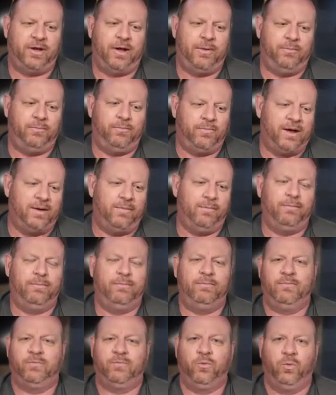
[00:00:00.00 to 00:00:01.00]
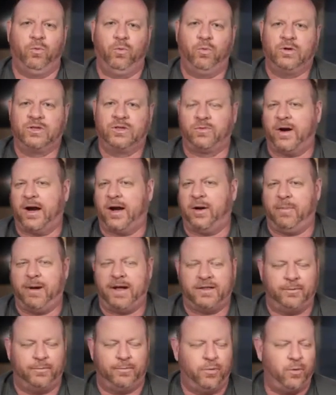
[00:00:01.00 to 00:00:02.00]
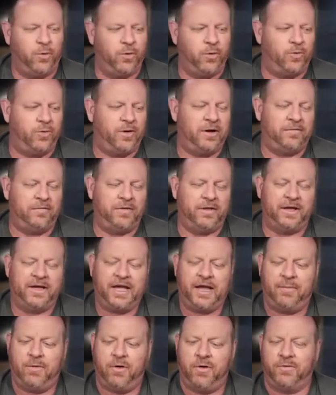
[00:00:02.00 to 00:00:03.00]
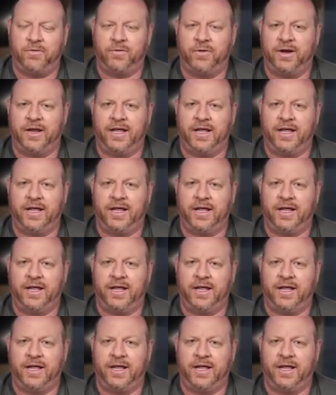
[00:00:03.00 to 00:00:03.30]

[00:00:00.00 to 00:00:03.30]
I'm was right about the boil whenever they came over, and